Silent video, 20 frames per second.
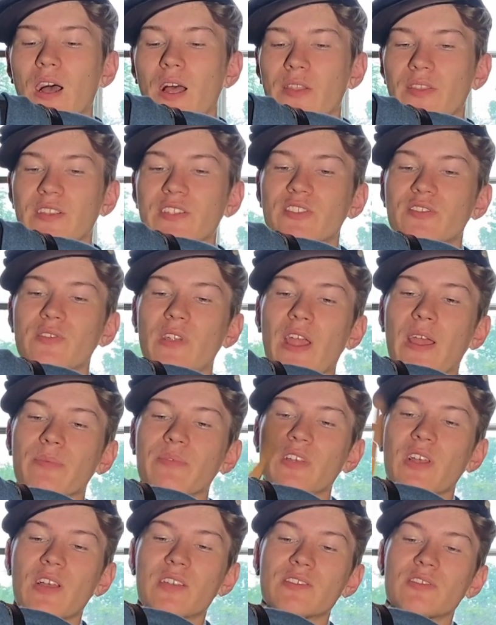These
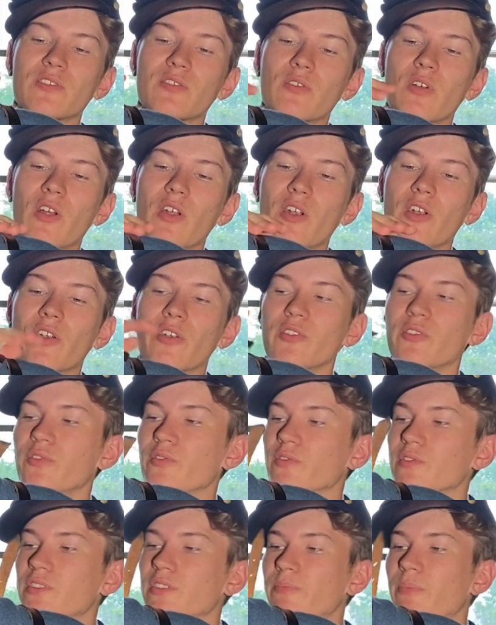straps also are
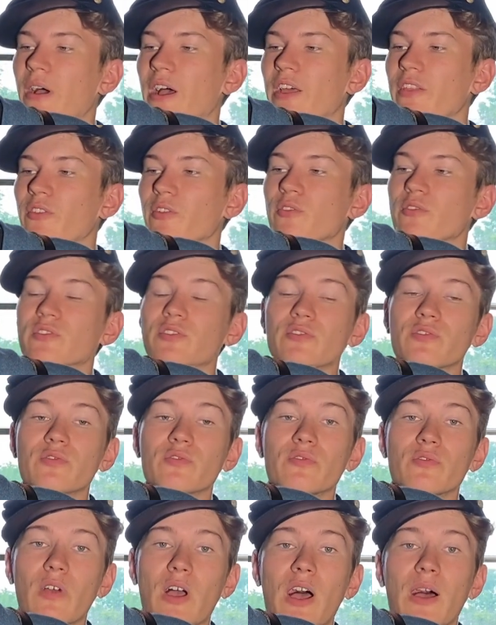used by those
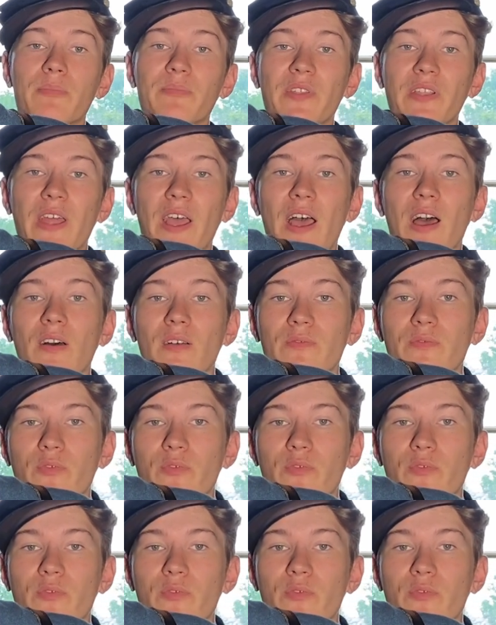who opted out